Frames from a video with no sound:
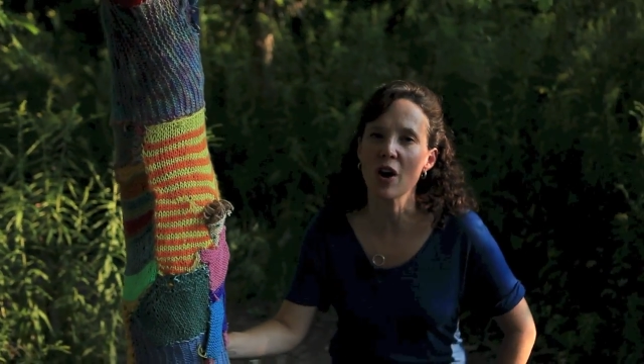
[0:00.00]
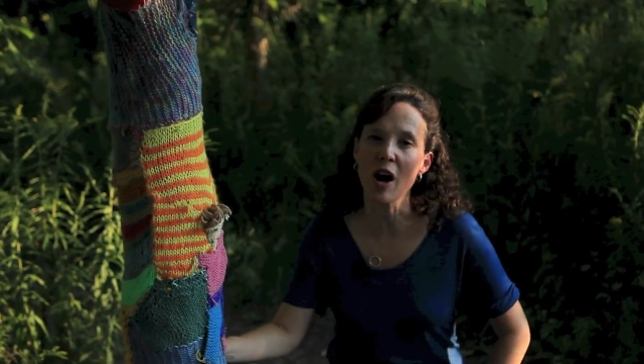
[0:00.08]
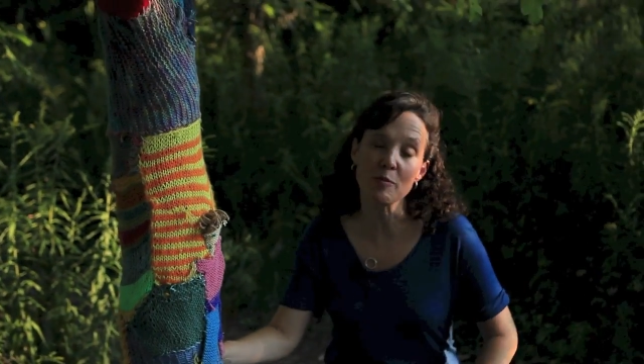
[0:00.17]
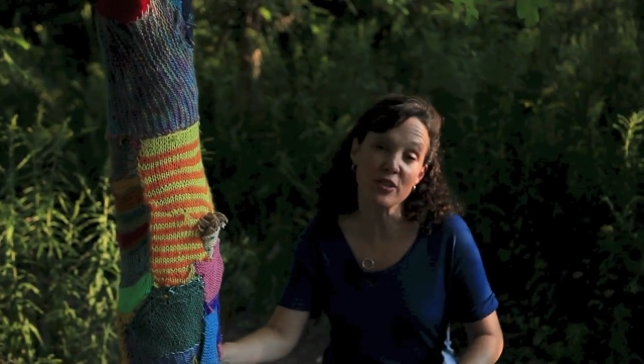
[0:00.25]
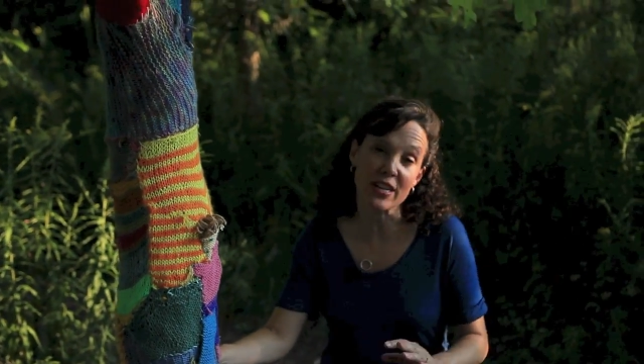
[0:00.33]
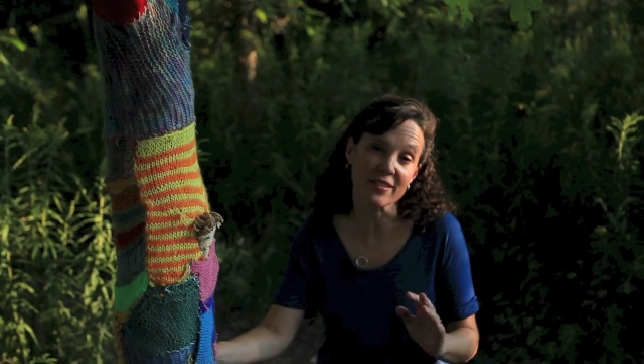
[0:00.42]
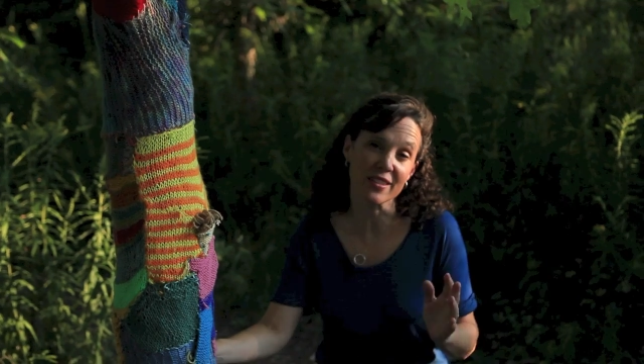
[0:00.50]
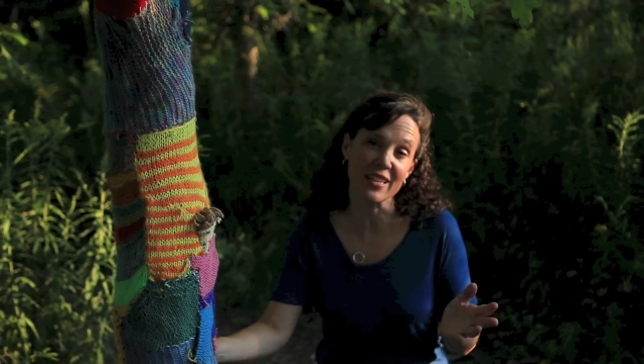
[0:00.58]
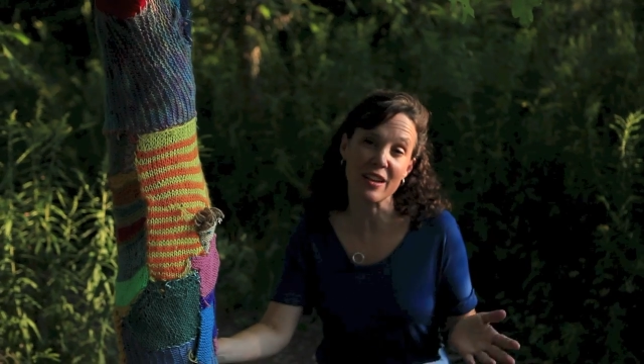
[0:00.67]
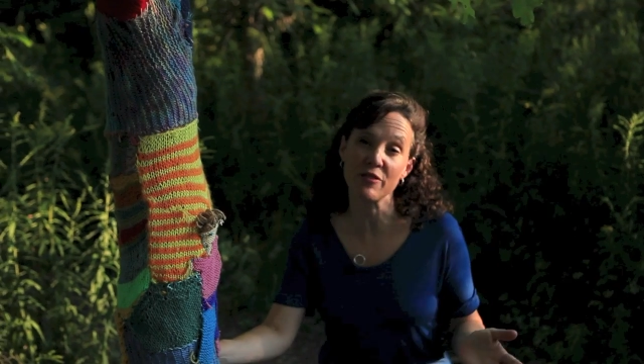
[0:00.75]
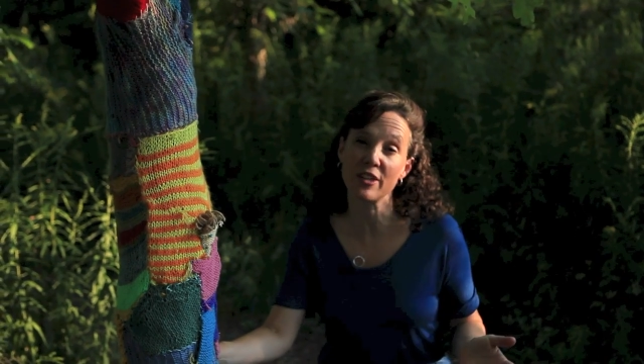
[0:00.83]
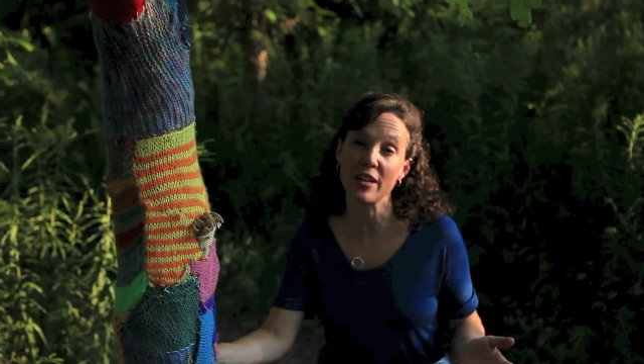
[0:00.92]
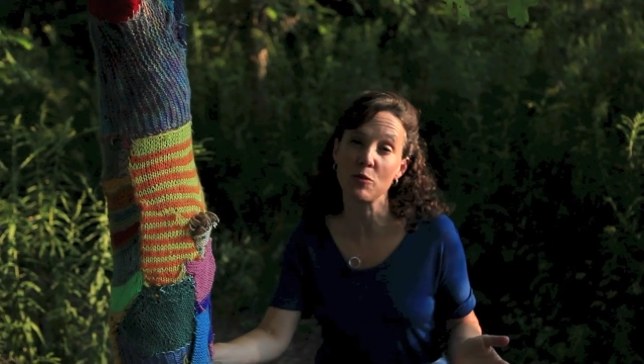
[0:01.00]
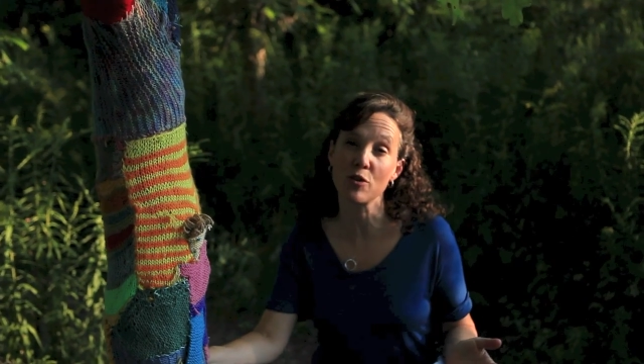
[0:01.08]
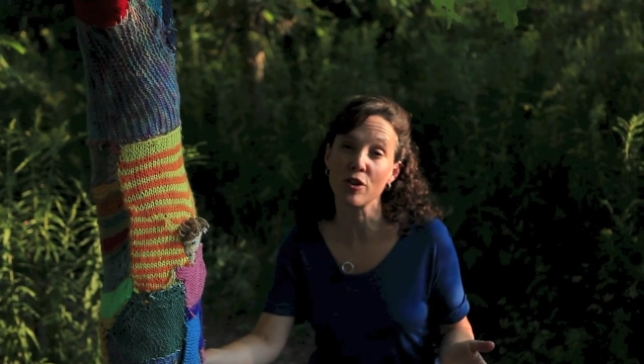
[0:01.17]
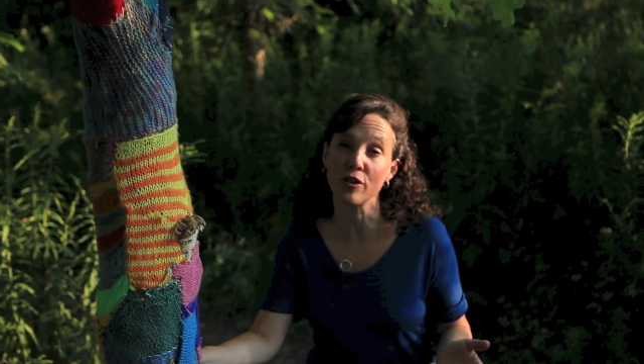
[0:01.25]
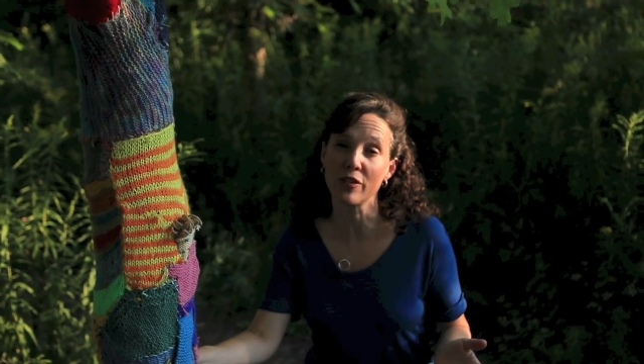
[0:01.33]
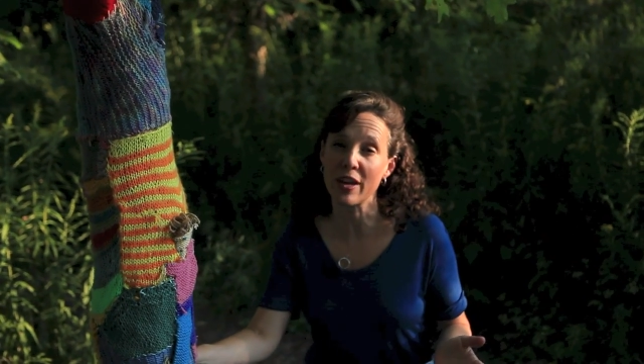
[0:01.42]
objects in the everyday
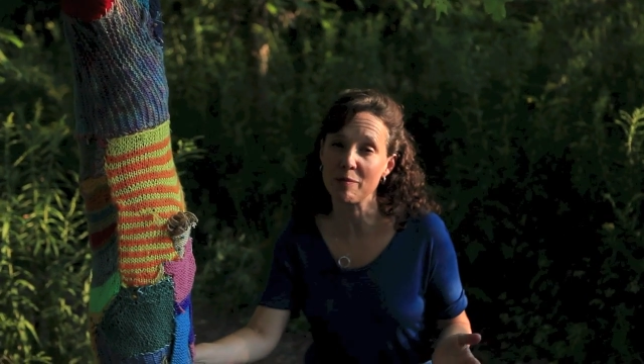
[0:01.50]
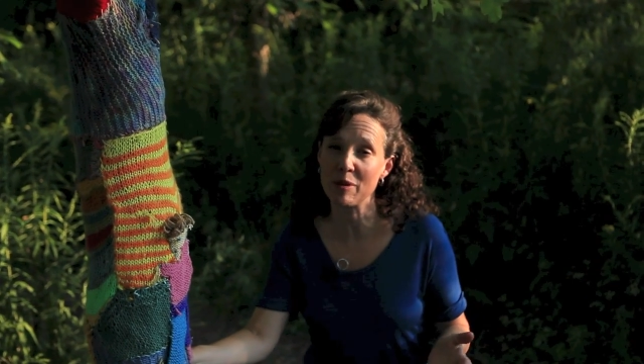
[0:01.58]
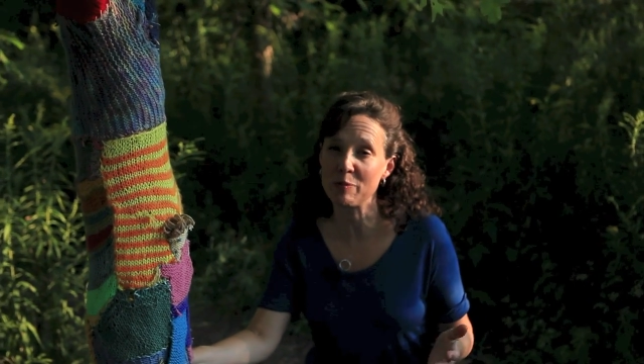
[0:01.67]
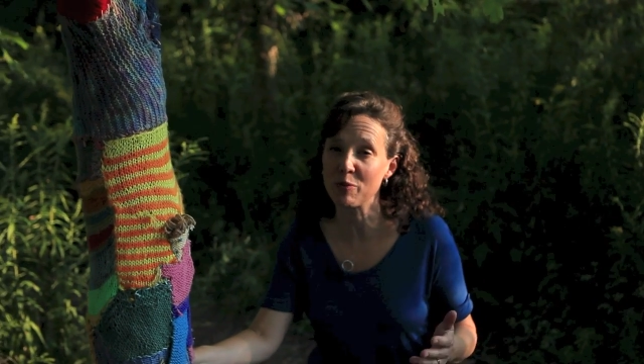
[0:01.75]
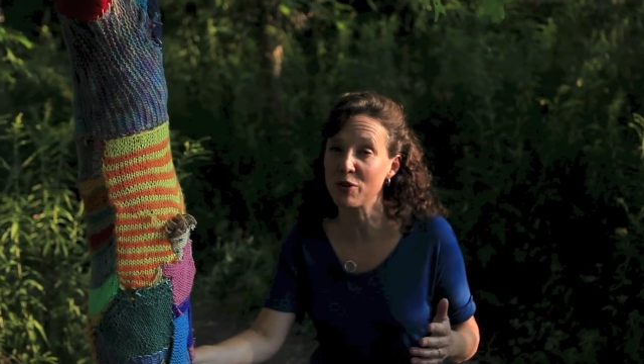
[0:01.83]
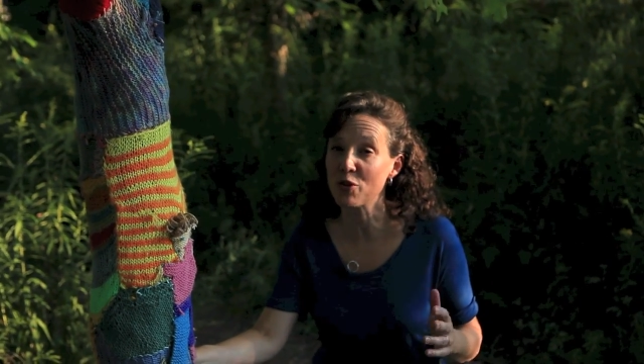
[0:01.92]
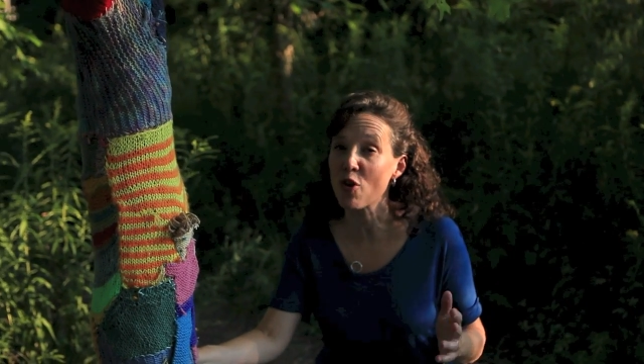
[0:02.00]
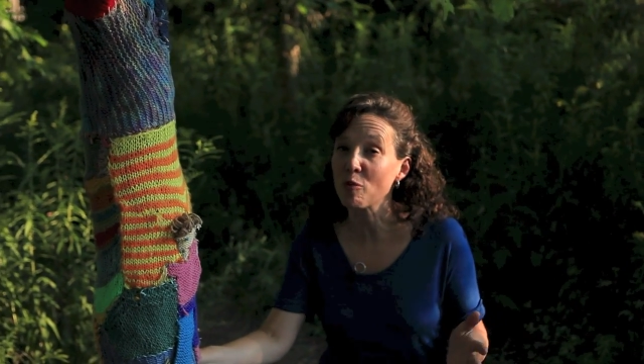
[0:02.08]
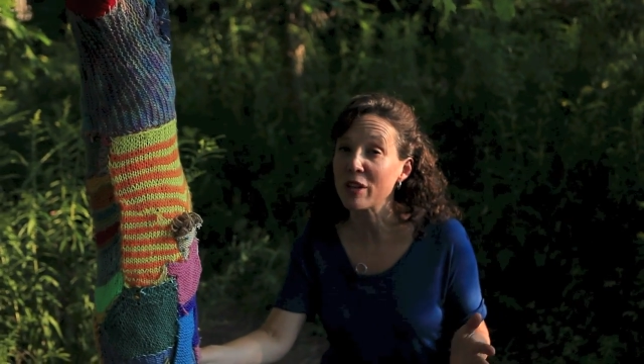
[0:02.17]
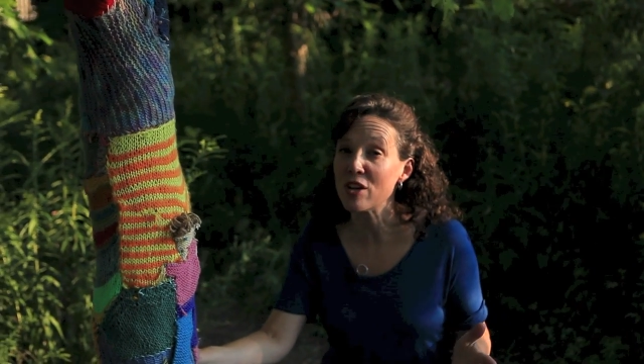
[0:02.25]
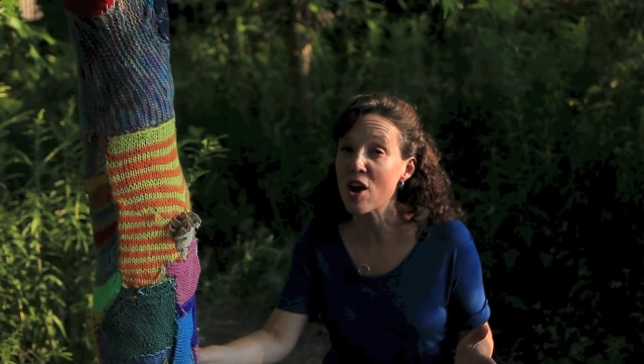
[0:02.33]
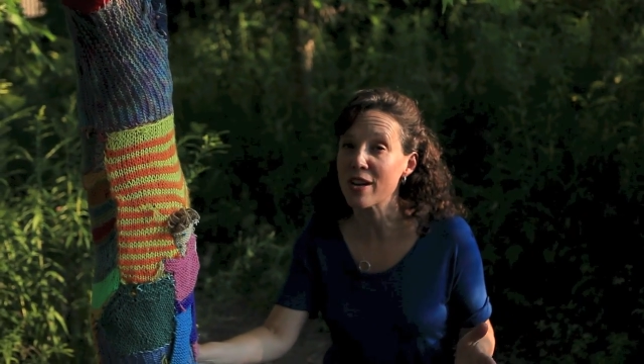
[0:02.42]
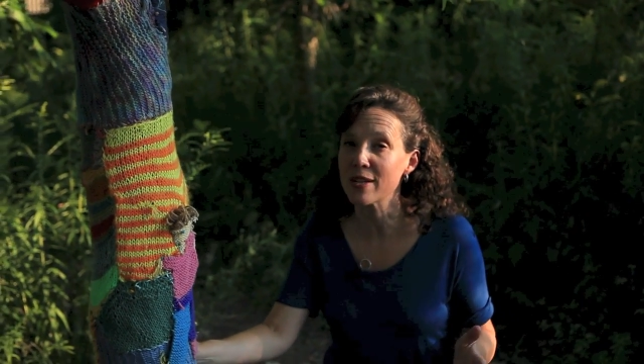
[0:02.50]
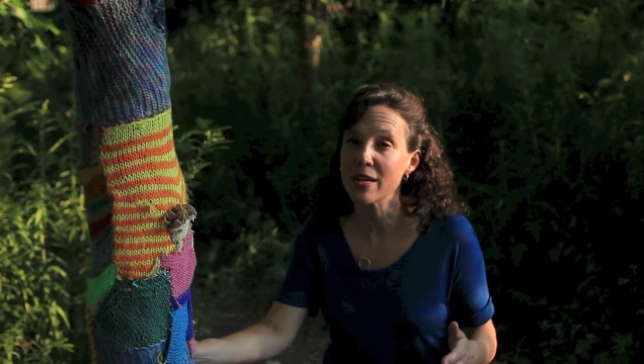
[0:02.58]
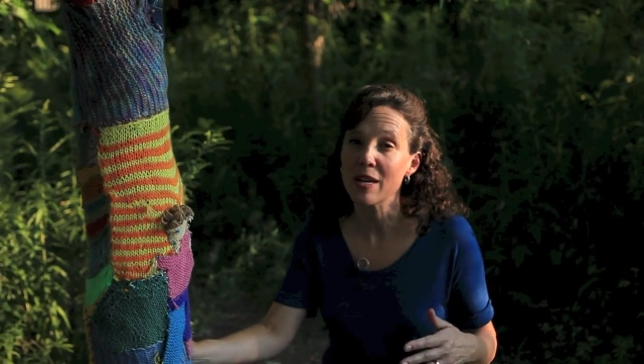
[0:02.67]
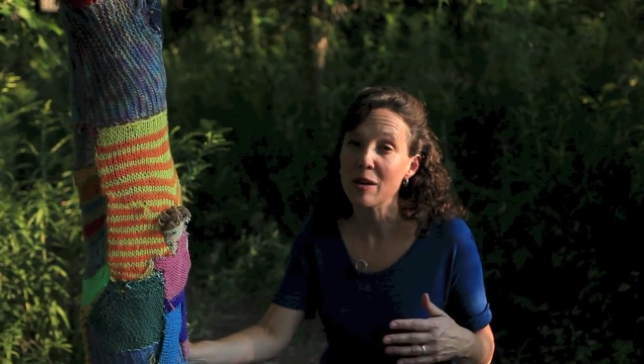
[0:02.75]
world that people would normally not